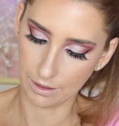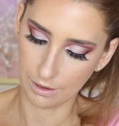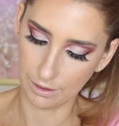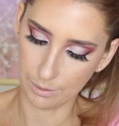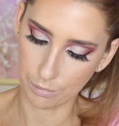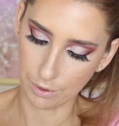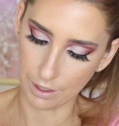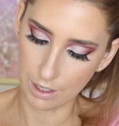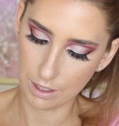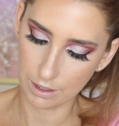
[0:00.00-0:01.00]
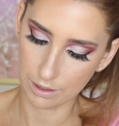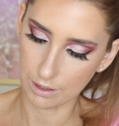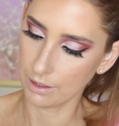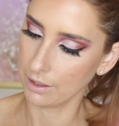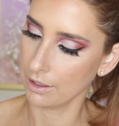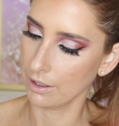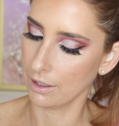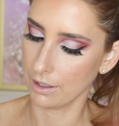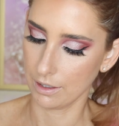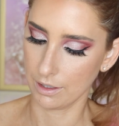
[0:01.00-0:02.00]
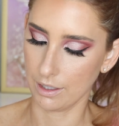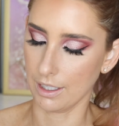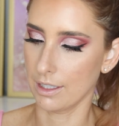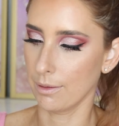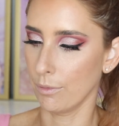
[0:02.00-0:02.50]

lip products. Yeah, it's